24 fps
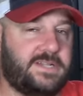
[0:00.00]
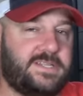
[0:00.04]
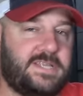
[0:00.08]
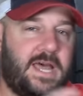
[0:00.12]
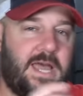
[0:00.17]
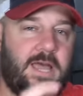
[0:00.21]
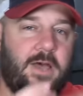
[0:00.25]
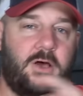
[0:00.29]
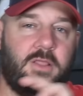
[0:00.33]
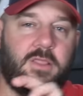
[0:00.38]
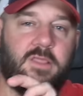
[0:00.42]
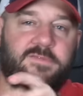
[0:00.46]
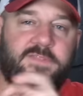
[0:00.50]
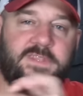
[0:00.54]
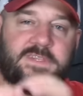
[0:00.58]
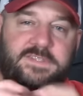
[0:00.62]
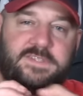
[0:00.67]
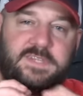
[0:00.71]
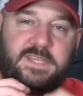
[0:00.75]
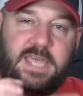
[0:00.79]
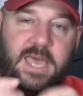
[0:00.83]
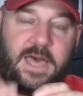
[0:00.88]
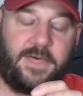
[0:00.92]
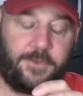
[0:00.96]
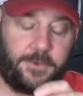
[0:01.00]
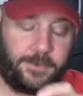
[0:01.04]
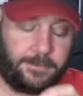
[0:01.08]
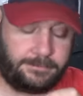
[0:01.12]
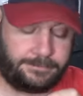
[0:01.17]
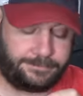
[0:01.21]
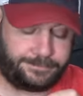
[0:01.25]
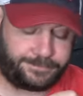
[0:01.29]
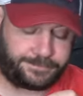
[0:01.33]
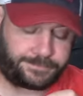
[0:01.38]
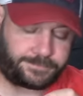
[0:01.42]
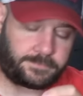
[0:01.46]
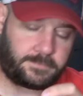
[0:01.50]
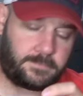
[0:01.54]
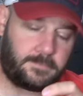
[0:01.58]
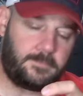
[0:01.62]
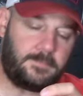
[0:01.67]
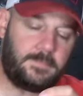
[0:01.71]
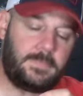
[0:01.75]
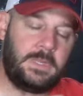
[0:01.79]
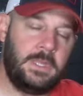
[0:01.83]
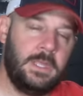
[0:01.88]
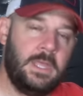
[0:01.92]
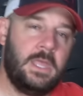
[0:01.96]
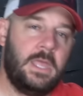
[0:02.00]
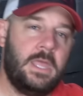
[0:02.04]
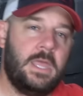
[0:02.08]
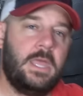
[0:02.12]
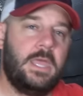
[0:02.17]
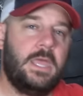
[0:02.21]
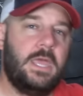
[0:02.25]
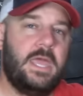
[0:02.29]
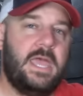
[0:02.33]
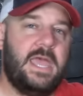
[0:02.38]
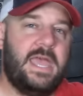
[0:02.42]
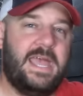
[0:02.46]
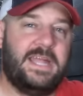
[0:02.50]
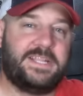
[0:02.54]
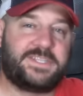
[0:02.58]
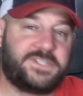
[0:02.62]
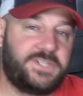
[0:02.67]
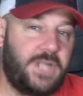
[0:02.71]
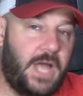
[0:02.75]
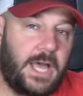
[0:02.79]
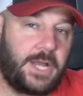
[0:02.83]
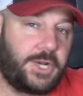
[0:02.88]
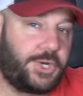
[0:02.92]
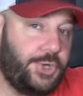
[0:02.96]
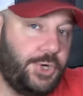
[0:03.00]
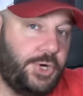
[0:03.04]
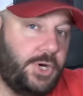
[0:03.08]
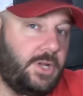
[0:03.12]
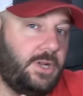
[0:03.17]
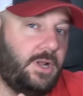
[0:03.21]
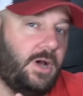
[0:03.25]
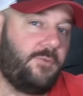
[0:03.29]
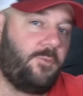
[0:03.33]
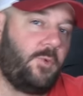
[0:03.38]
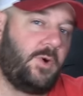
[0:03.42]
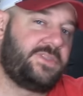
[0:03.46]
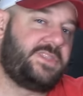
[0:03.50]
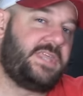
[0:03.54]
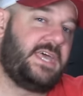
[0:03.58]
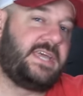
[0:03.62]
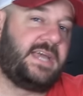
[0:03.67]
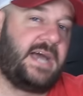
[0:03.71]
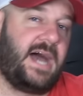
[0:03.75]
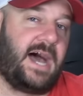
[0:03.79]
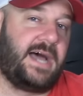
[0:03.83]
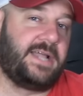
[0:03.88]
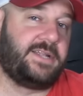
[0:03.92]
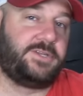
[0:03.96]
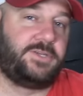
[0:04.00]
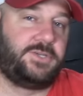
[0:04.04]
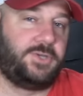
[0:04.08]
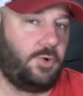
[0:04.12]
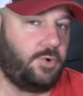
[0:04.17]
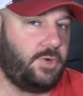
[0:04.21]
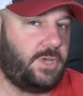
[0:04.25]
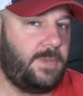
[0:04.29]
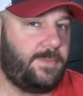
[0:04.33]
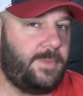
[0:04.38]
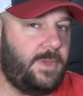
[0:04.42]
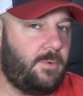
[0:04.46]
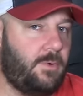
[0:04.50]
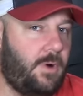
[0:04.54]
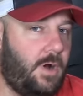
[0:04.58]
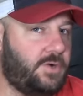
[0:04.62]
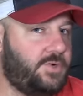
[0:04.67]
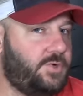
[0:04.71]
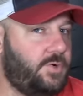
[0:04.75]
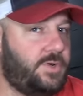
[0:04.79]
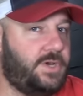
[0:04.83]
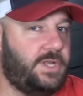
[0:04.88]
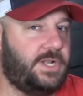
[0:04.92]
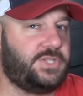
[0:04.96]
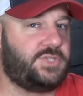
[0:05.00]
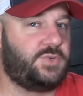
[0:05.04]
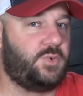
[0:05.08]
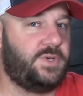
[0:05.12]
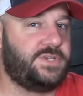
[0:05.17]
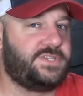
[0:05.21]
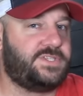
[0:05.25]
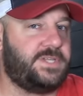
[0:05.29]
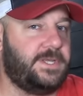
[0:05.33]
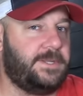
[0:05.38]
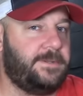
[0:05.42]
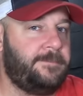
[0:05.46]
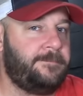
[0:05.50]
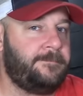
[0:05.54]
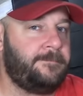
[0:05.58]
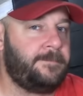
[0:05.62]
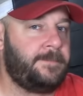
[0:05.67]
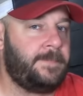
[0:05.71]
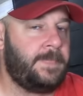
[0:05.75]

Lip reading: going to tie all of this together. It's not good of what they got. Don't get me wrong. Don't get it twisted.